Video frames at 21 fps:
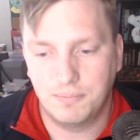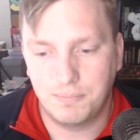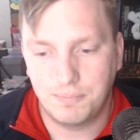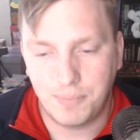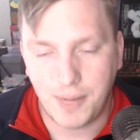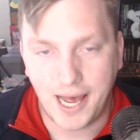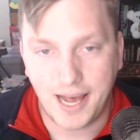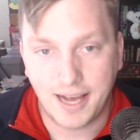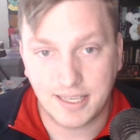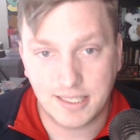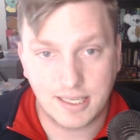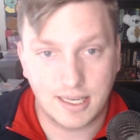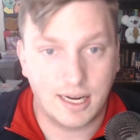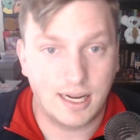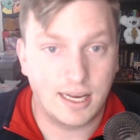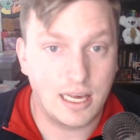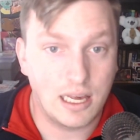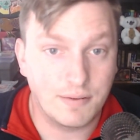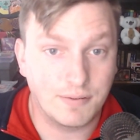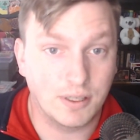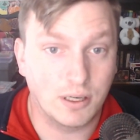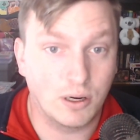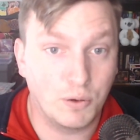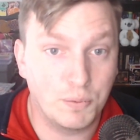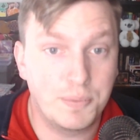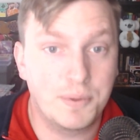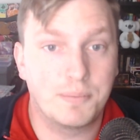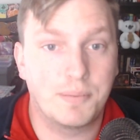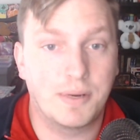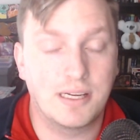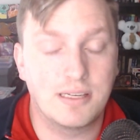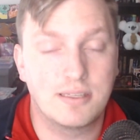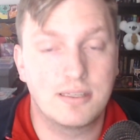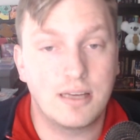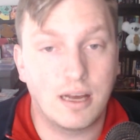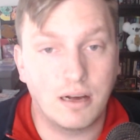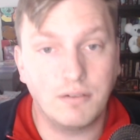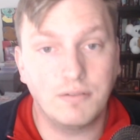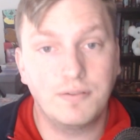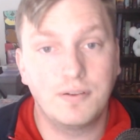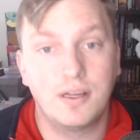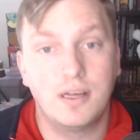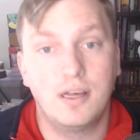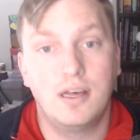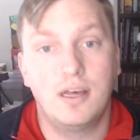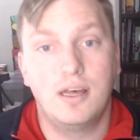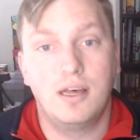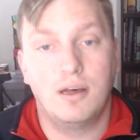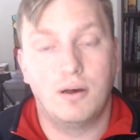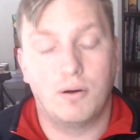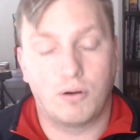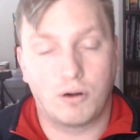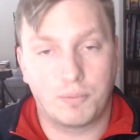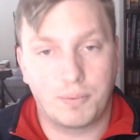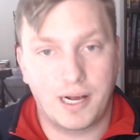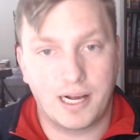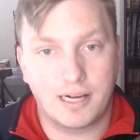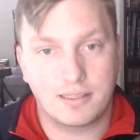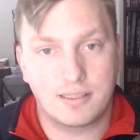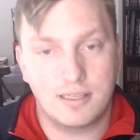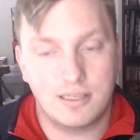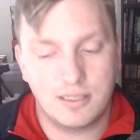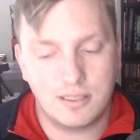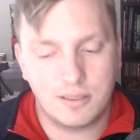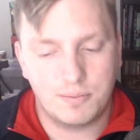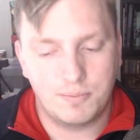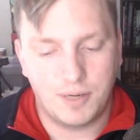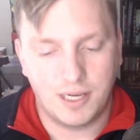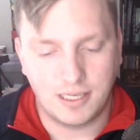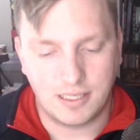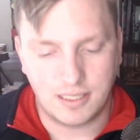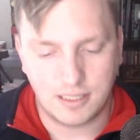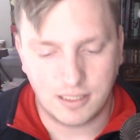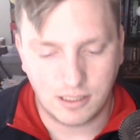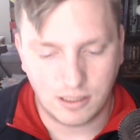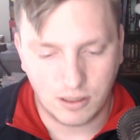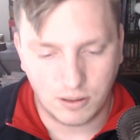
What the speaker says: bags that I haven't opened myself or boxes, but